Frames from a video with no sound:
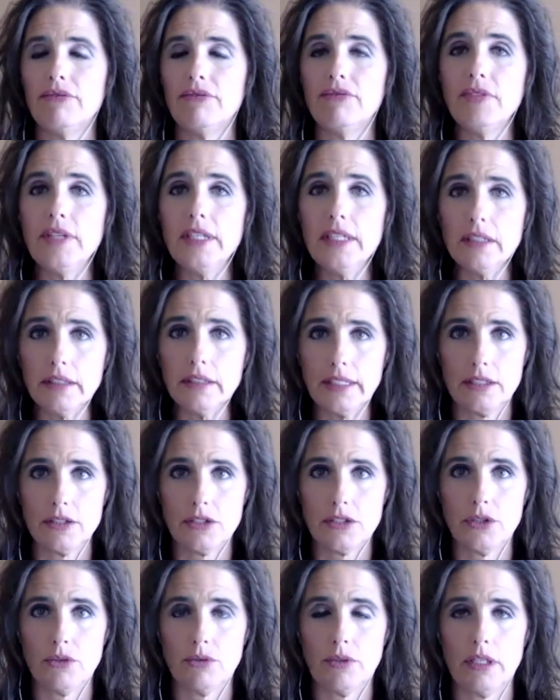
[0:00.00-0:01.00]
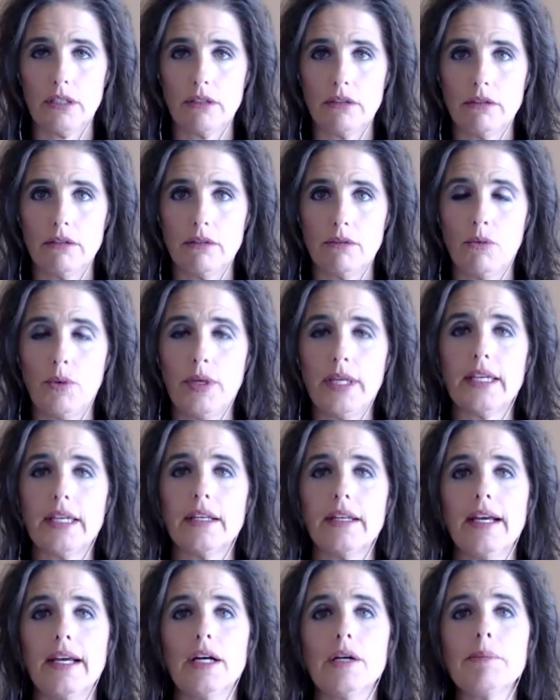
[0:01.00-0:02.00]
feeling to it, we
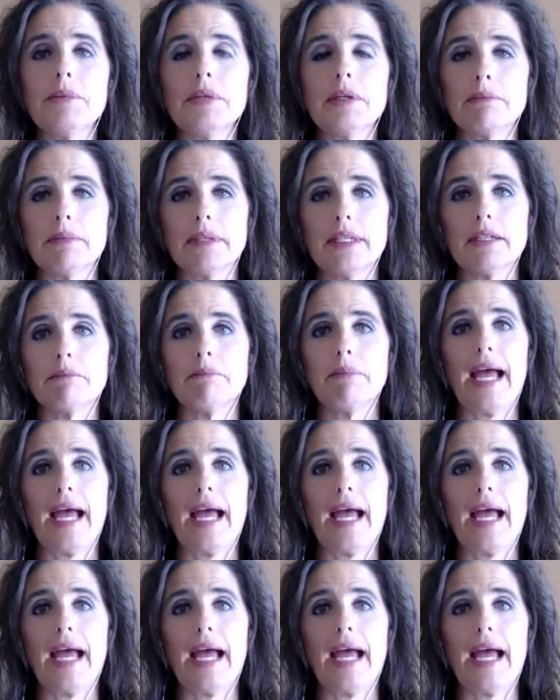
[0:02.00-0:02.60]
can help them get